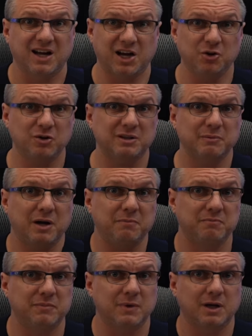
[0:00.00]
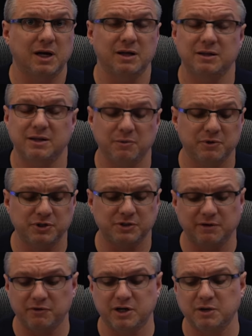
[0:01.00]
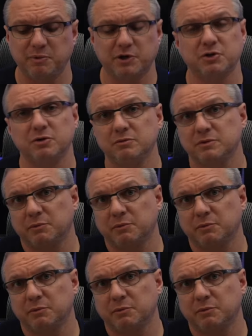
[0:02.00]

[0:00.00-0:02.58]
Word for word: I'd hook them up and they would just never get a picture.